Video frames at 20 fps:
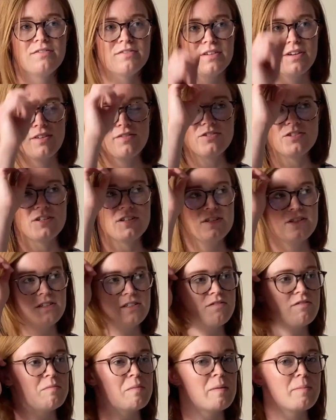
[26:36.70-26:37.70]
I've just
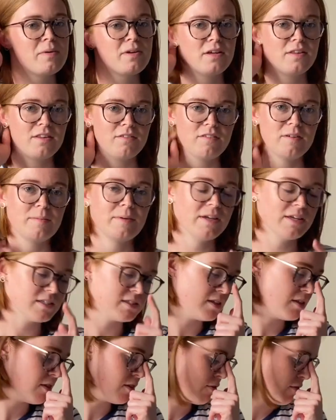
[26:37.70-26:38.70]
remembered, and the ribbing is
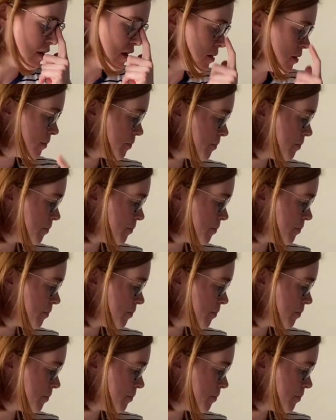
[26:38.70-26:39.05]
in 3.